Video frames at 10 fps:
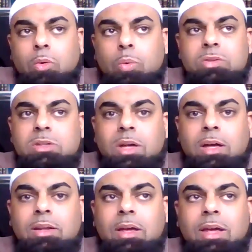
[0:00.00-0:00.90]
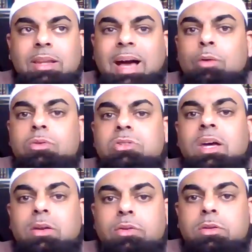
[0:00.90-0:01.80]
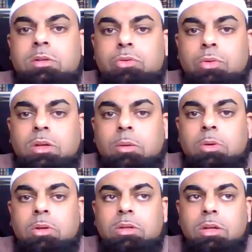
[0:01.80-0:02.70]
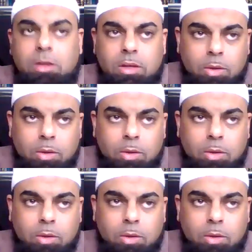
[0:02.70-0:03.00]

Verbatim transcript: was not an outsider to the community.